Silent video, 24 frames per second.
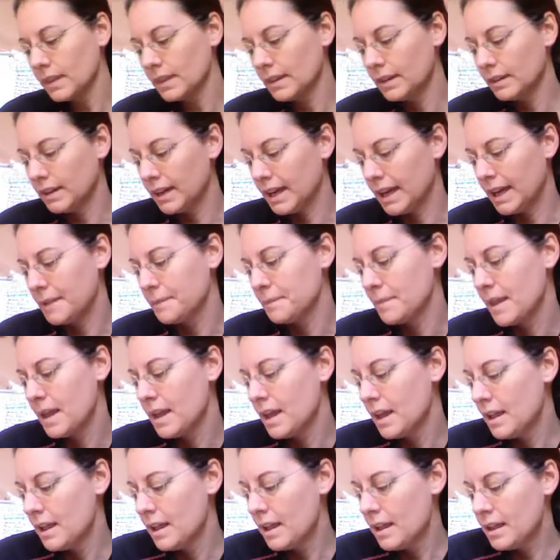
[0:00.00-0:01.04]
Okay.
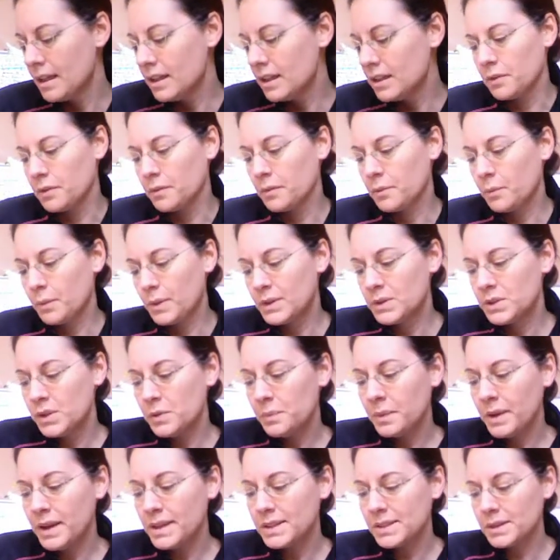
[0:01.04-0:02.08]
When two
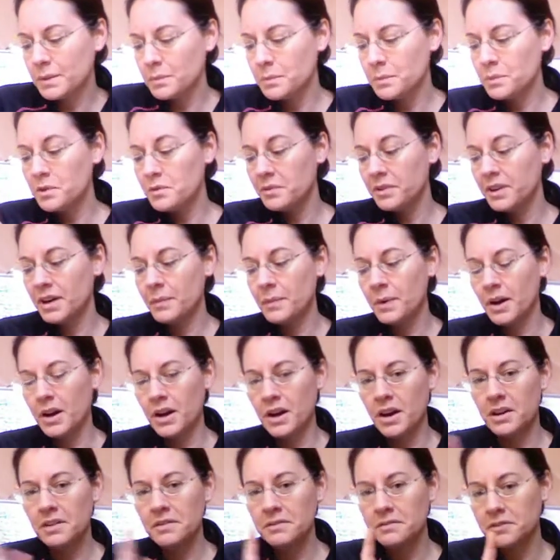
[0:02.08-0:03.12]
plates are moving
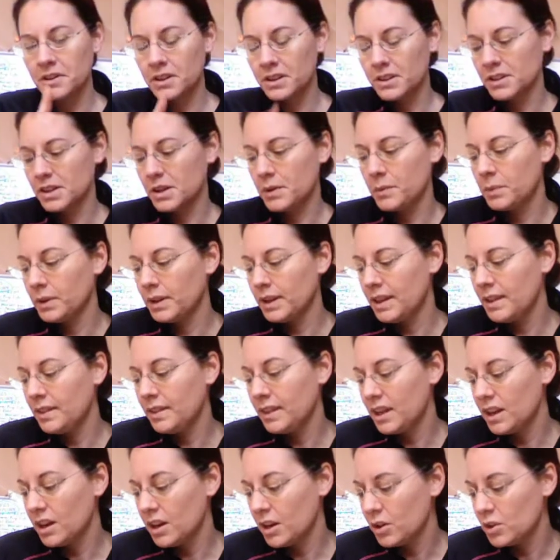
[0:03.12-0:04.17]
apart, for example in
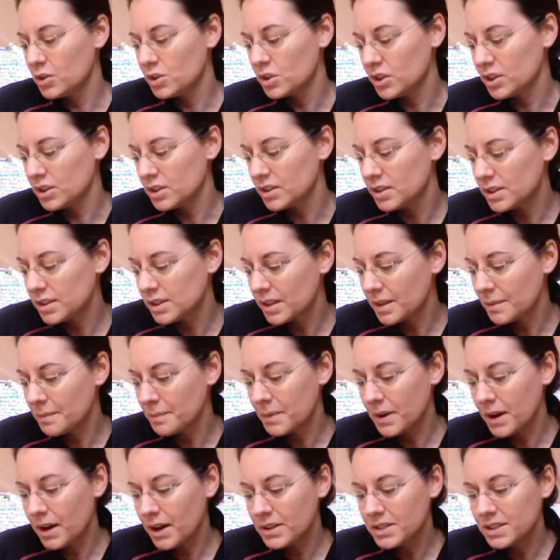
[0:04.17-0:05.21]
the oceans, the
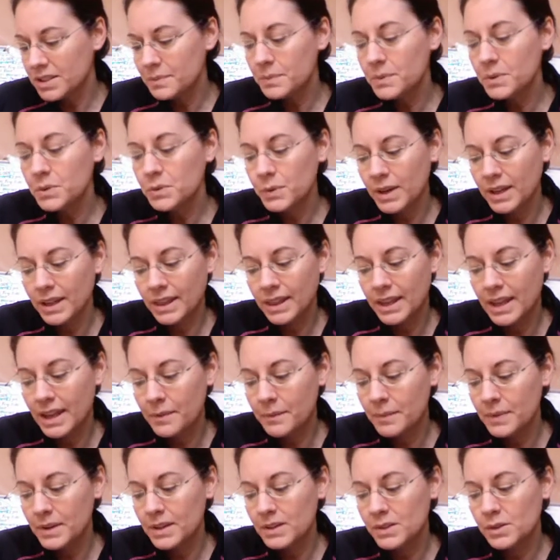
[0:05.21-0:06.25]
margin between
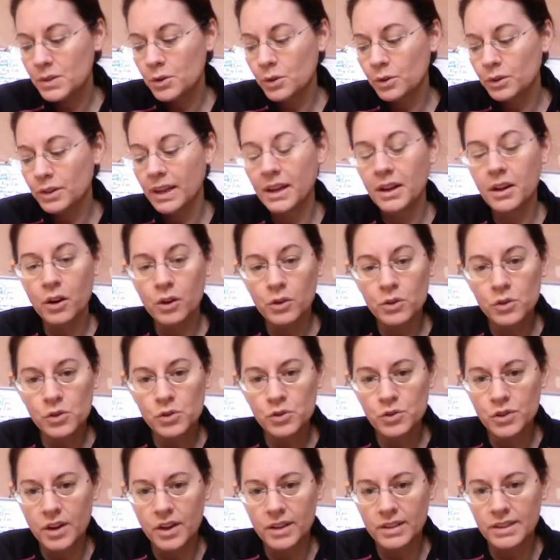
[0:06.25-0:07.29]
them is called a
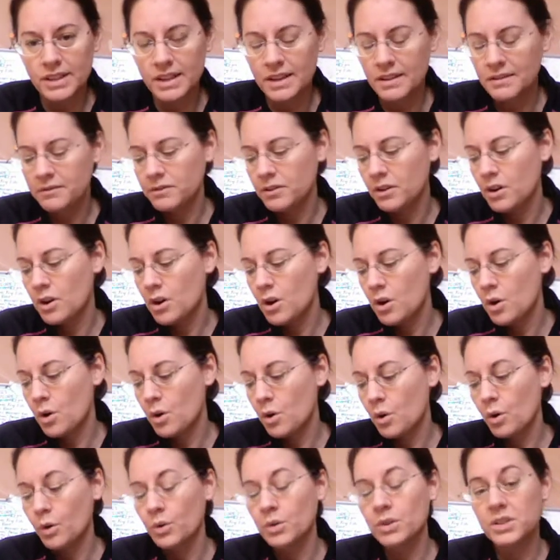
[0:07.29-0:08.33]
constructive
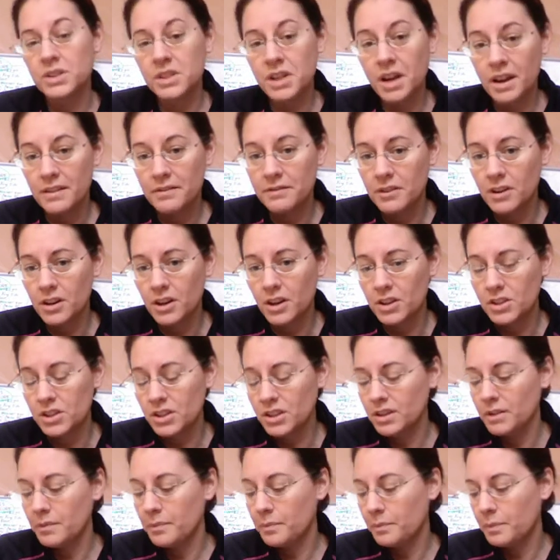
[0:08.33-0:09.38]
or
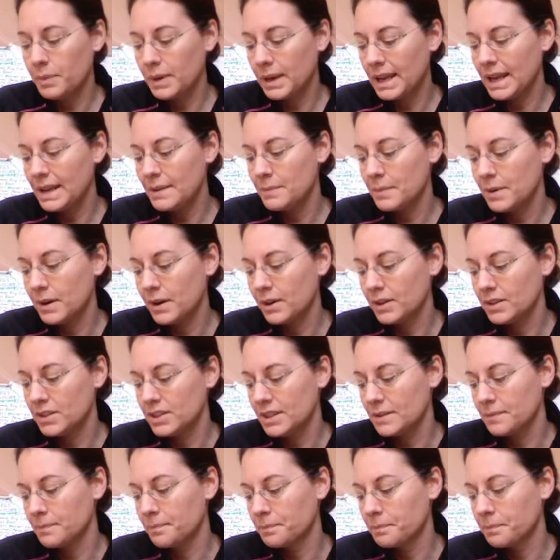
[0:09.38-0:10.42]
divergent plate
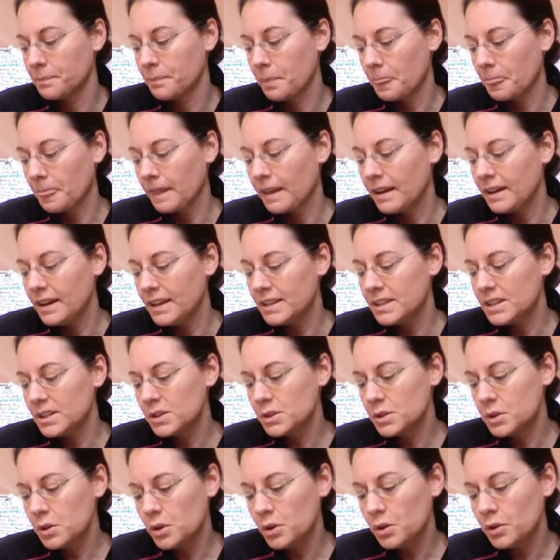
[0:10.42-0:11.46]
margin. It is
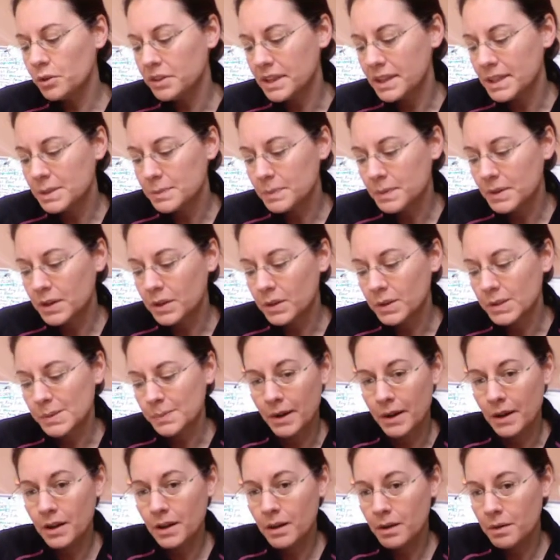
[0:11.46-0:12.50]
called this because
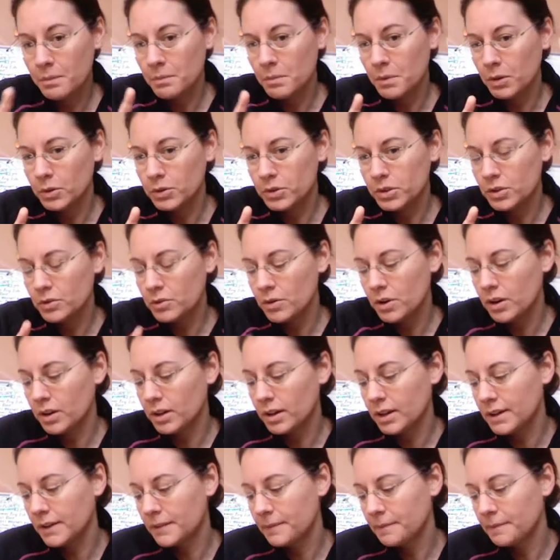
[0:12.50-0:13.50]
molten rock